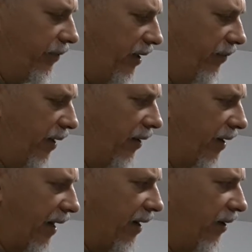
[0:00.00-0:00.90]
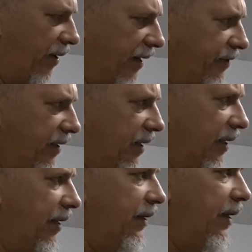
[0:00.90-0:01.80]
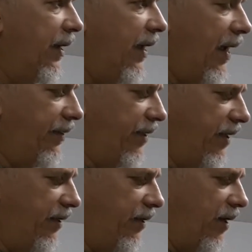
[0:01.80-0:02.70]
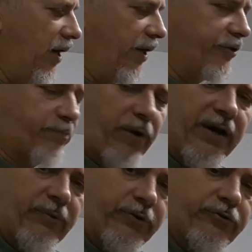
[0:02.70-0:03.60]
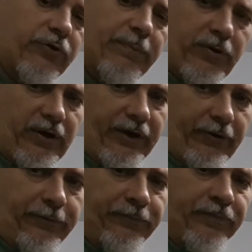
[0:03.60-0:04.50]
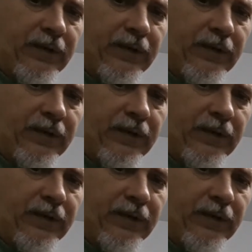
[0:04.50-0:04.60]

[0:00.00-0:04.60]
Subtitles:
it really well, got it all nice and clean, and then sprayed it with triple clear